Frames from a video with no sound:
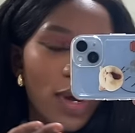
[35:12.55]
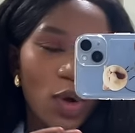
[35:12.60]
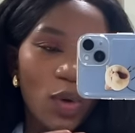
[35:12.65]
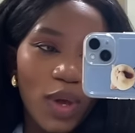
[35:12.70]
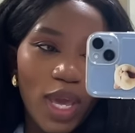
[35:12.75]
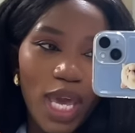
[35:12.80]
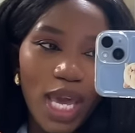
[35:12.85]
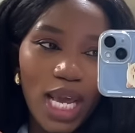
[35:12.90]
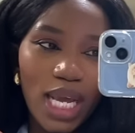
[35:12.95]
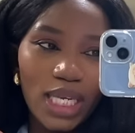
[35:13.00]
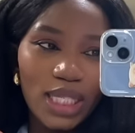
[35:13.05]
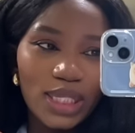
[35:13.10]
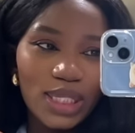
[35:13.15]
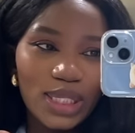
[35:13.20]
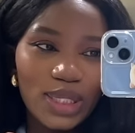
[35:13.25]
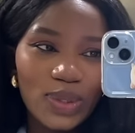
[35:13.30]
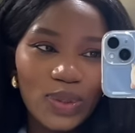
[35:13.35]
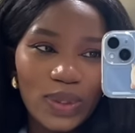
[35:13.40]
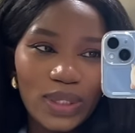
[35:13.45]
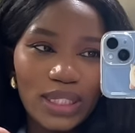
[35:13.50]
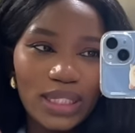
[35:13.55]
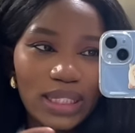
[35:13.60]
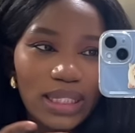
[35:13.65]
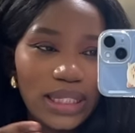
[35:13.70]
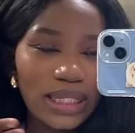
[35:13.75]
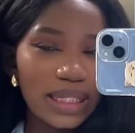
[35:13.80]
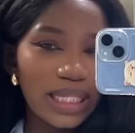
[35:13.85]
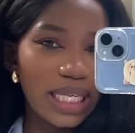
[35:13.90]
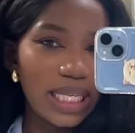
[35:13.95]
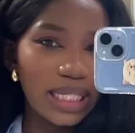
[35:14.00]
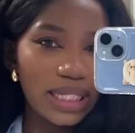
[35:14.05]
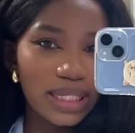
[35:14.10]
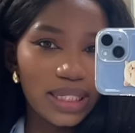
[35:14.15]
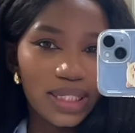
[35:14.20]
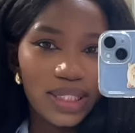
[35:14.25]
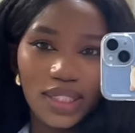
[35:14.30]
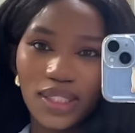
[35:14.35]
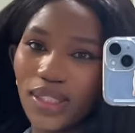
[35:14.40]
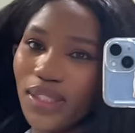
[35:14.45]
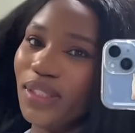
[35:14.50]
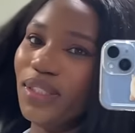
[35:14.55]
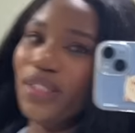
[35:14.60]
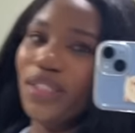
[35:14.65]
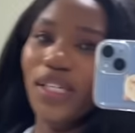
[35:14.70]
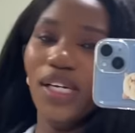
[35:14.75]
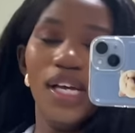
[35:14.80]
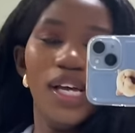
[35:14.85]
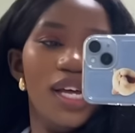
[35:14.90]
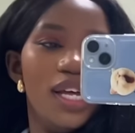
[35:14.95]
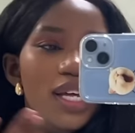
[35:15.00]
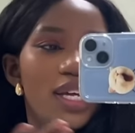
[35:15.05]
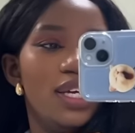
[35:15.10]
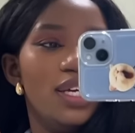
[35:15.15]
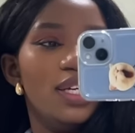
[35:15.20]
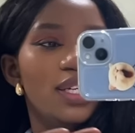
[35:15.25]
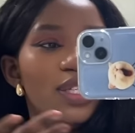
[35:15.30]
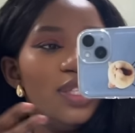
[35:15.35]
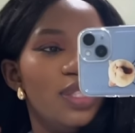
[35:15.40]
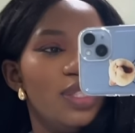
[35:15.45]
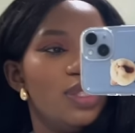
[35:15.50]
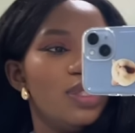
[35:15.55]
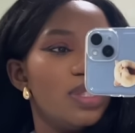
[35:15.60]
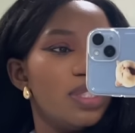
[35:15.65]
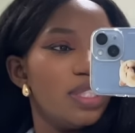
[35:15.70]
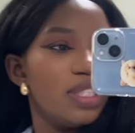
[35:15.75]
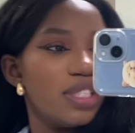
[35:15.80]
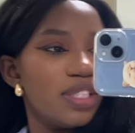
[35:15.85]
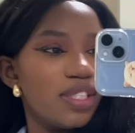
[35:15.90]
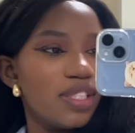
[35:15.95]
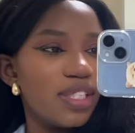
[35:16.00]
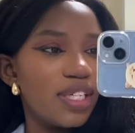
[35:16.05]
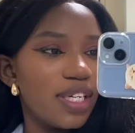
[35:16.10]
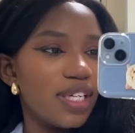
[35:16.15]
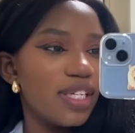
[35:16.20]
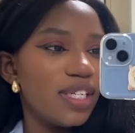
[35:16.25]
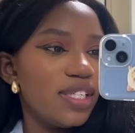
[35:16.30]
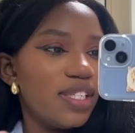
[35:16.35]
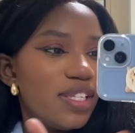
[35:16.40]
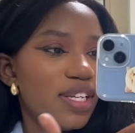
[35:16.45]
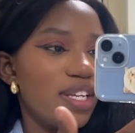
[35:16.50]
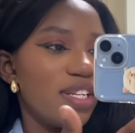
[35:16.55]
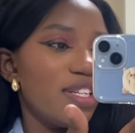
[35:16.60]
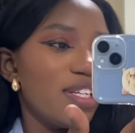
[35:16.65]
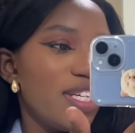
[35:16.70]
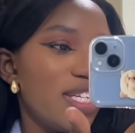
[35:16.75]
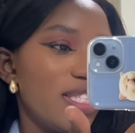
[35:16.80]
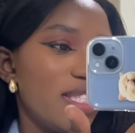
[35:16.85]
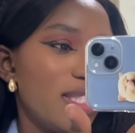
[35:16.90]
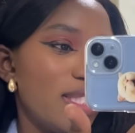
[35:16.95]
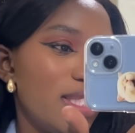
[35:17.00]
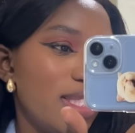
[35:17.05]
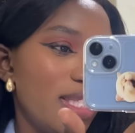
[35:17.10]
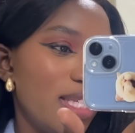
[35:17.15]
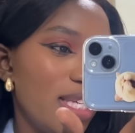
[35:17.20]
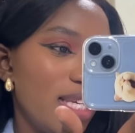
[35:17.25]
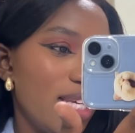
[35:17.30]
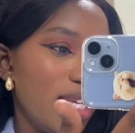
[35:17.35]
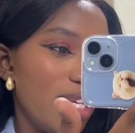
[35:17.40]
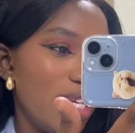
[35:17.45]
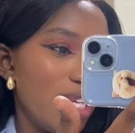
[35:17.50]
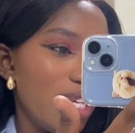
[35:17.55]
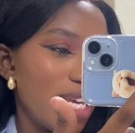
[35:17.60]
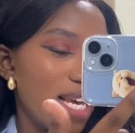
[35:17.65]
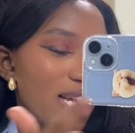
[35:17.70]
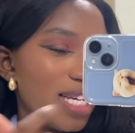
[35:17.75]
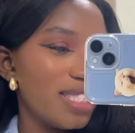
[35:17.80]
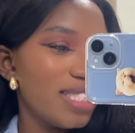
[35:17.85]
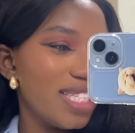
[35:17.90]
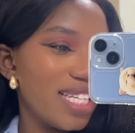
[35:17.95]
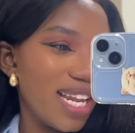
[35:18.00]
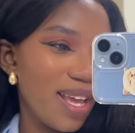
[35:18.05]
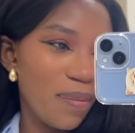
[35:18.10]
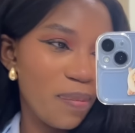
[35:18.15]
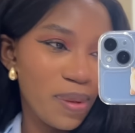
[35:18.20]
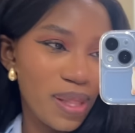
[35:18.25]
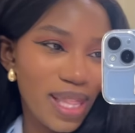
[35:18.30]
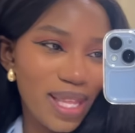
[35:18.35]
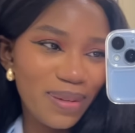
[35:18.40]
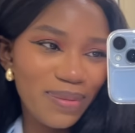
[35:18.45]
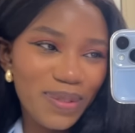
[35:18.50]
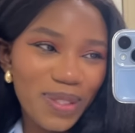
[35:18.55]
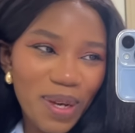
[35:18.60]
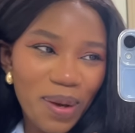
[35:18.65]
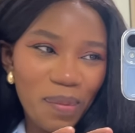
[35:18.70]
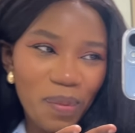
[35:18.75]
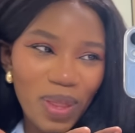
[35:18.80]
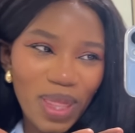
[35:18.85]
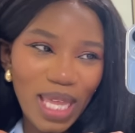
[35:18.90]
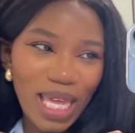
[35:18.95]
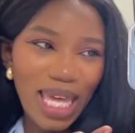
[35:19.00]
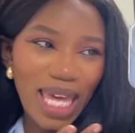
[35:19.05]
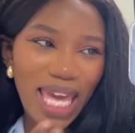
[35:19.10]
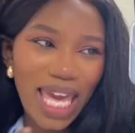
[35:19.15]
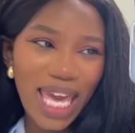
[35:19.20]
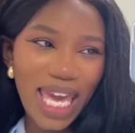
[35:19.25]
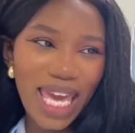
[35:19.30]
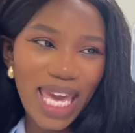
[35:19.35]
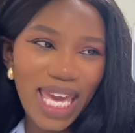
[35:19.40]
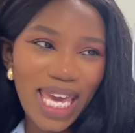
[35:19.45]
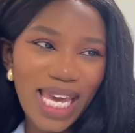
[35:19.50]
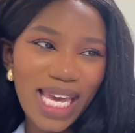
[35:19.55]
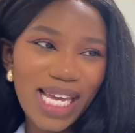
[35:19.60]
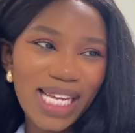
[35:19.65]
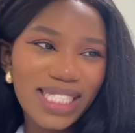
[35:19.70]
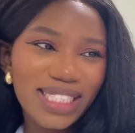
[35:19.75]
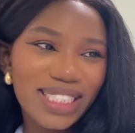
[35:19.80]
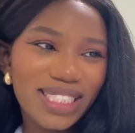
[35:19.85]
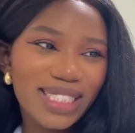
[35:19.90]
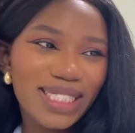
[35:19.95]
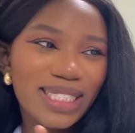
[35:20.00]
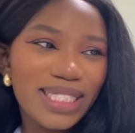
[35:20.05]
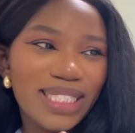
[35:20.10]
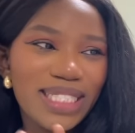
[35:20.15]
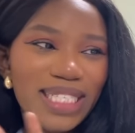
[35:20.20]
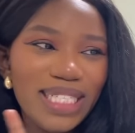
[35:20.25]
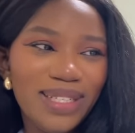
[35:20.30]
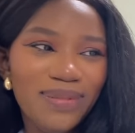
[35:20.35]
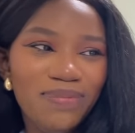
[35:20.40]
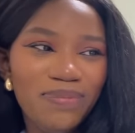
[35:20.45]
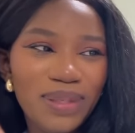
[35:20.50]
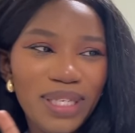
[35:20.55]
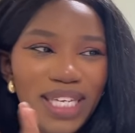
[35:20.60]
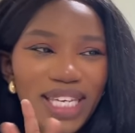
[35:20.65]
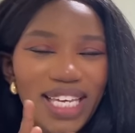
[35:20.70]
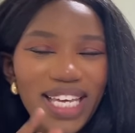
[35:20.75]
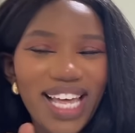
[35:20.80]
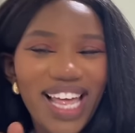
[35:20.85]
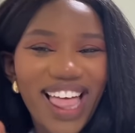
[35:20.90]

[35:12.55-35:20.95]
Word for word: okay so this is it so this is it and you can see yeah it's an apple laptop and i can't sleepy